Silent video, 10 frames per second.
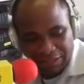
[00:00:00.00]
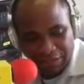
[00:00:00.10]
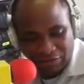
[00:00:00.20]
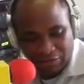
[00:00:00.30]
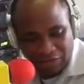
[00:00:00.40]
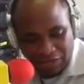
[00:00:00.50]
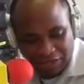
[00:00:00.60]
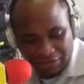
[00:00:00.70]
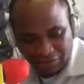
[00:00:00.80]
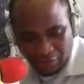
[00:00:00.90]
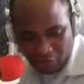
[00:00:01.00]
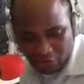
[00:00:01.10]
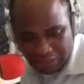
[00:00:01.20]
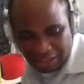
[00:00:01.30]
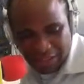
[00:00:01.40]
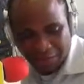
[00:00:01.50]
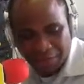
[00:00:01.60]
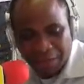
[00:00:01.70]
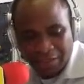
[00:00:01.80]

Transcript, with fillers: You know, if you can give us a call right now,